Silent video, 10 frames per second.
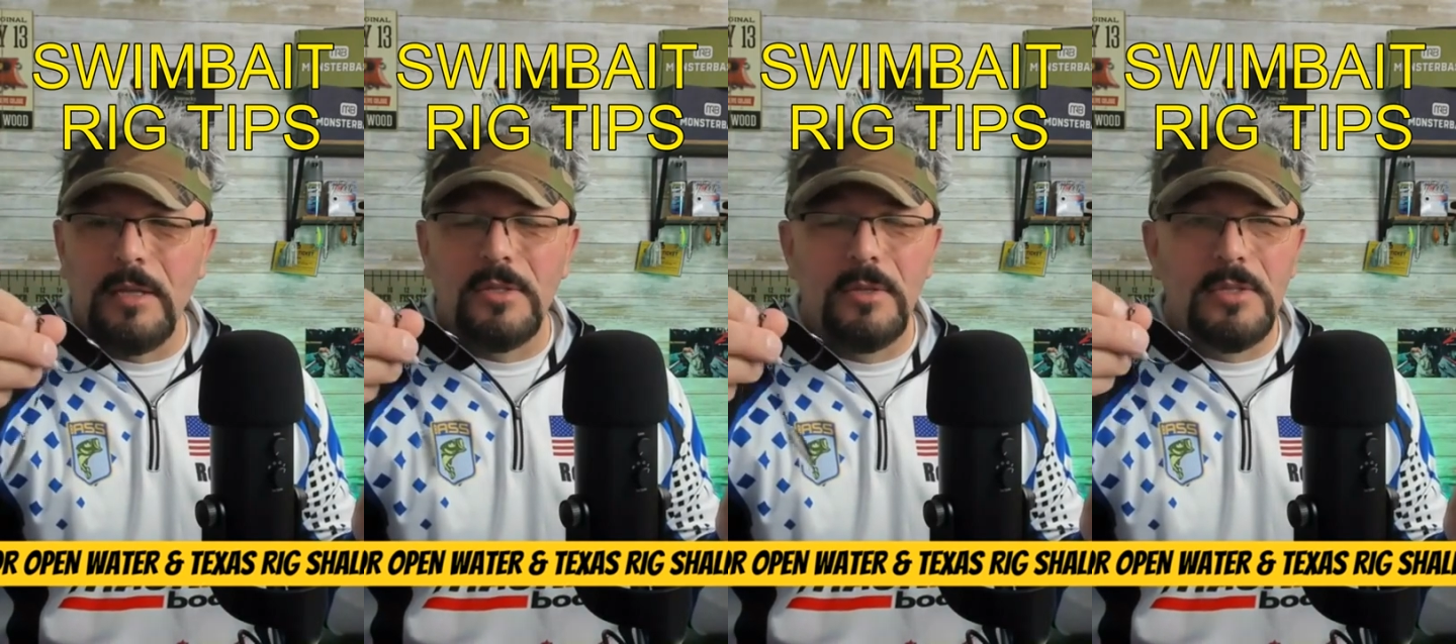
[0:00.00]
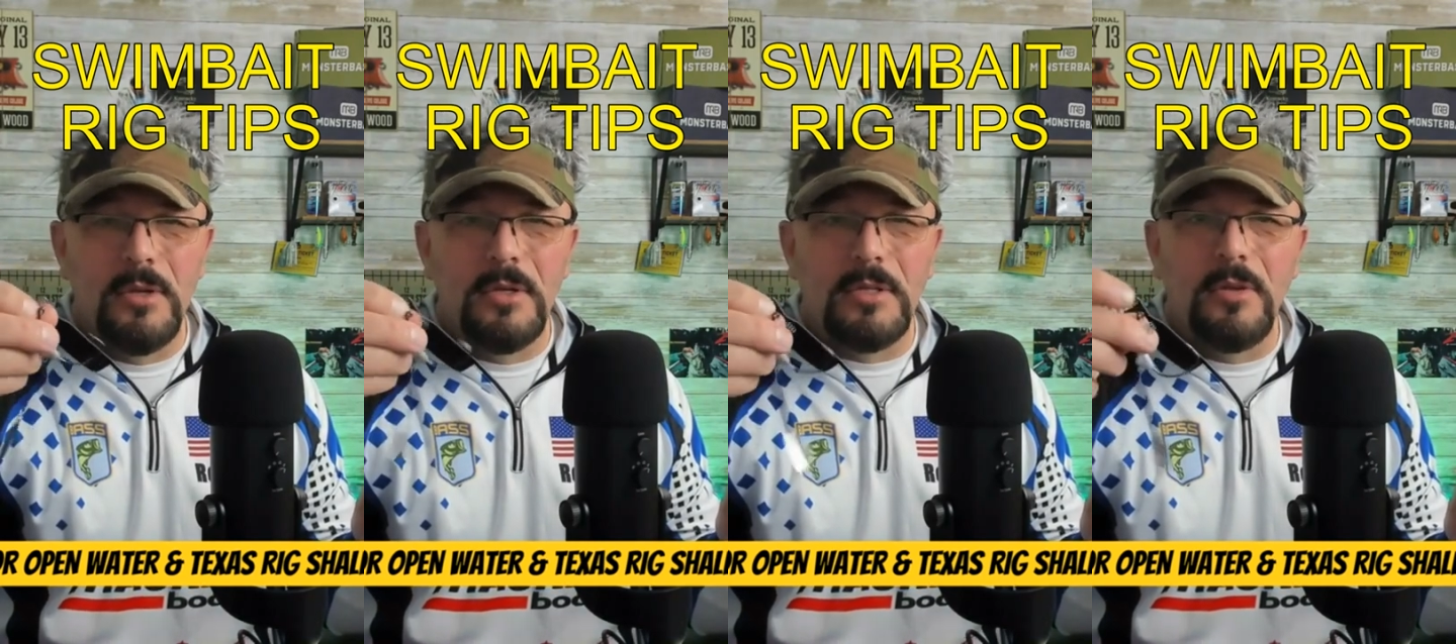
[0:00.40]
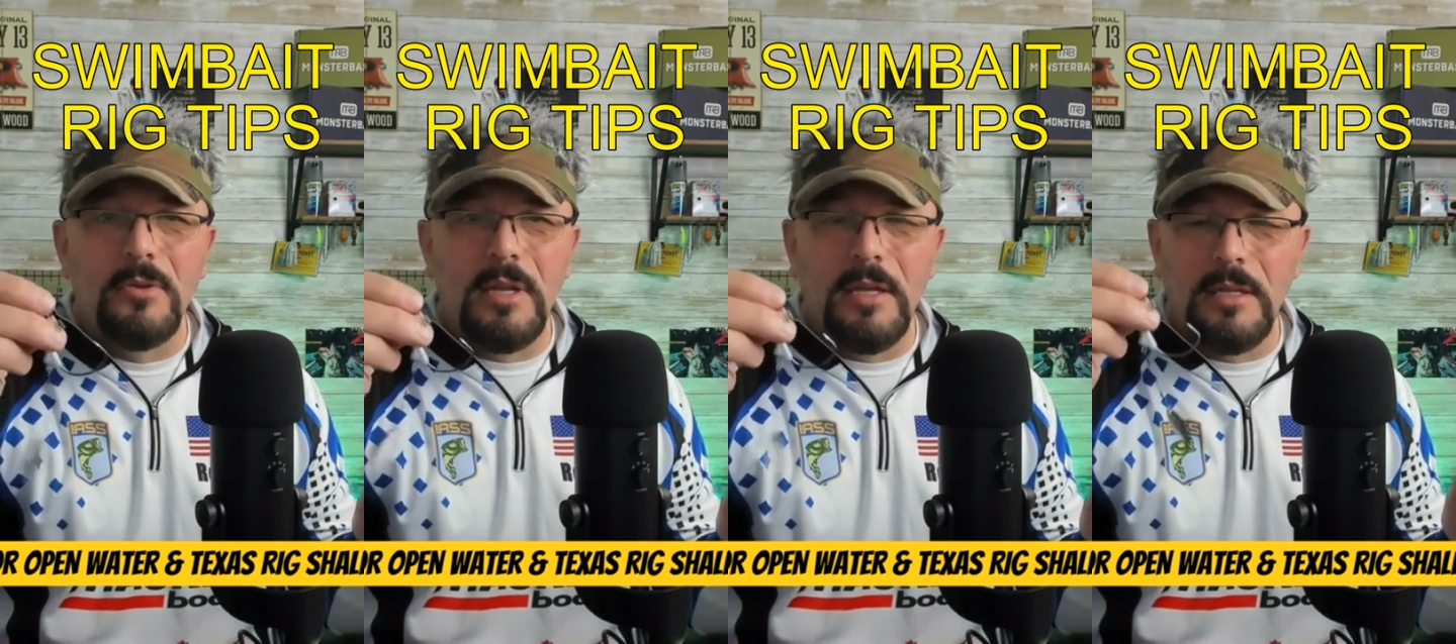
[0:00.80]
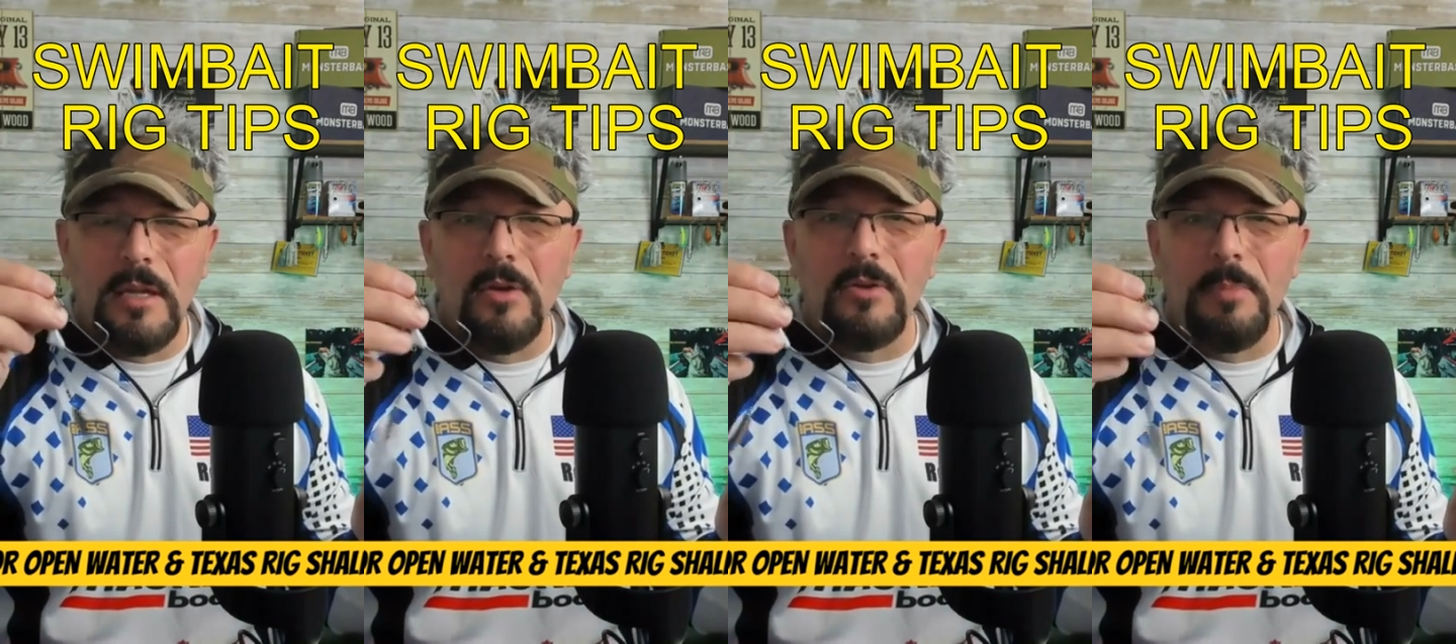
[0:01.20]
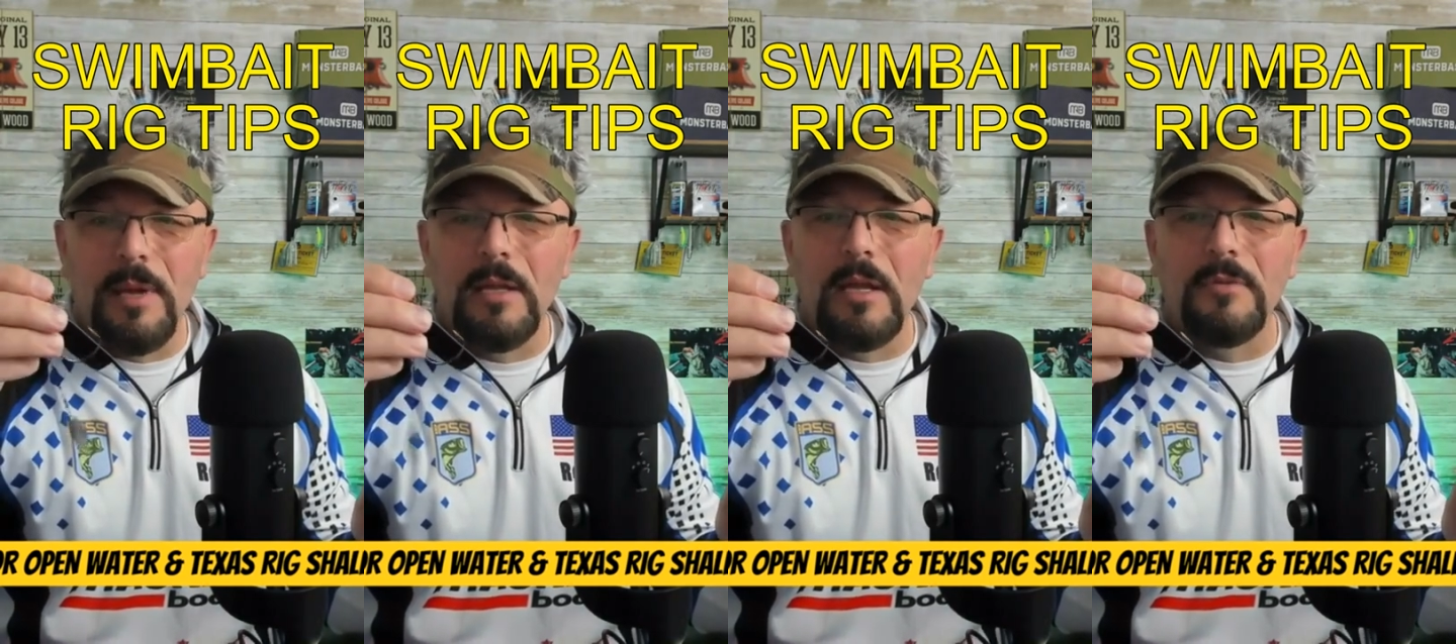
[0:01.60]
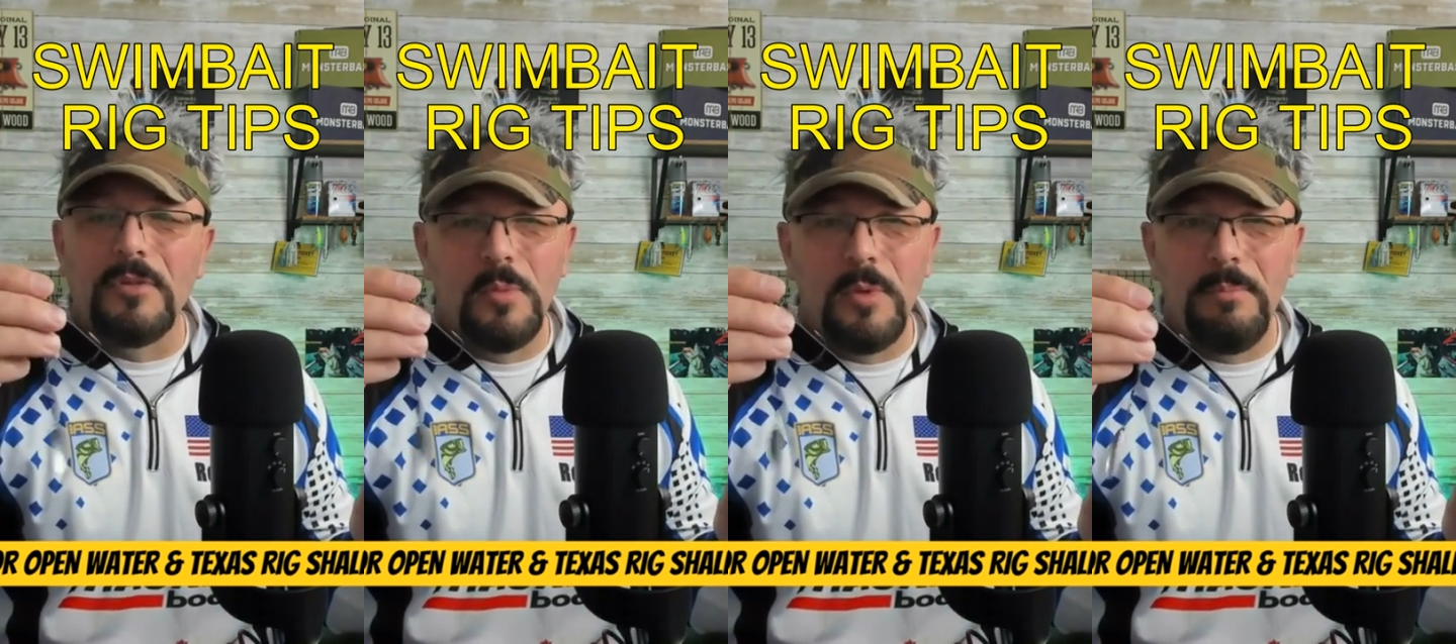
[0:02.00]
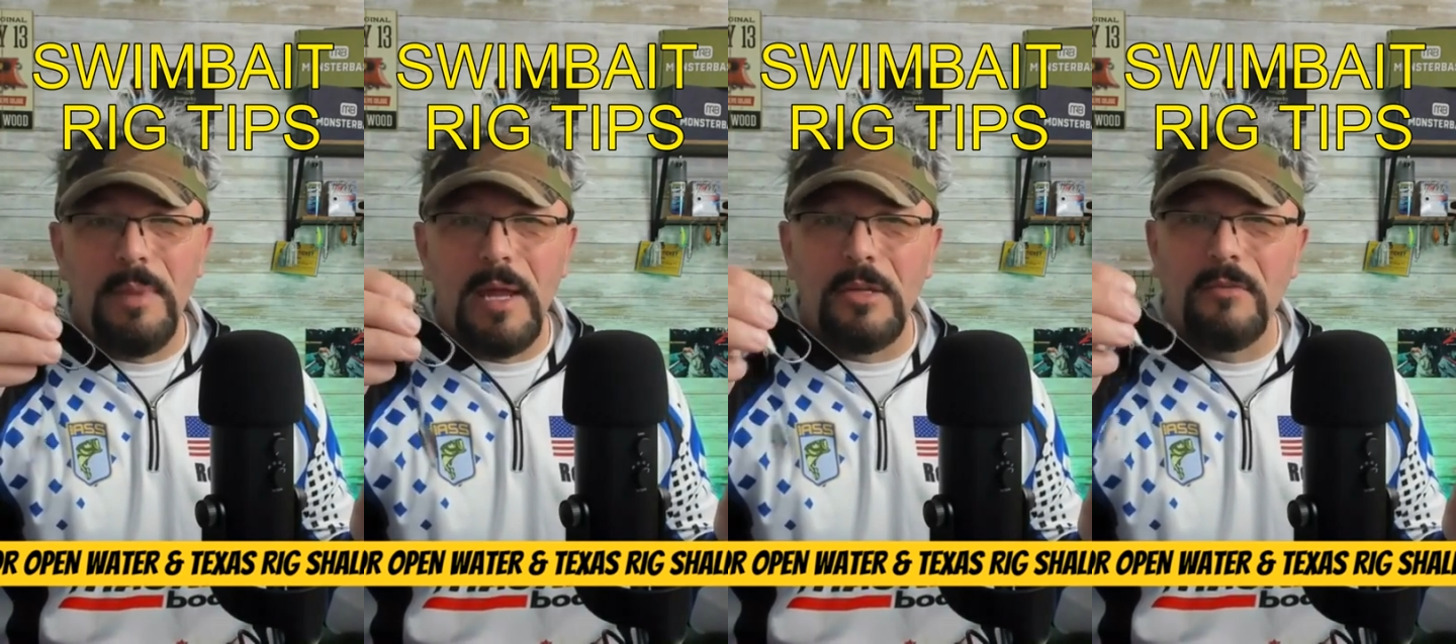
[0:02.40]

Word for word: So it's hooked under in the underbelly of the swim bait.